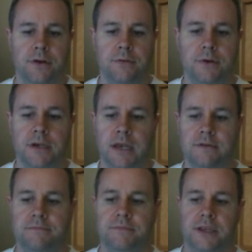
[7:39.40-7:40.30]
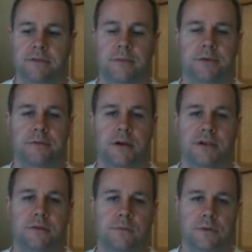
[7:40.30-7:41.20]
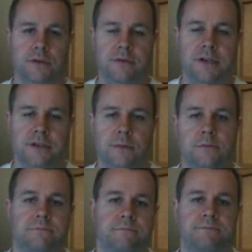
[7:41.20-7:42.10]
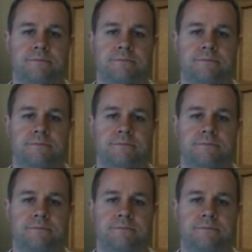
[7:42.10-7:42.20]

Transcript: So again, thanks very much for watching. We'll see you in the next one.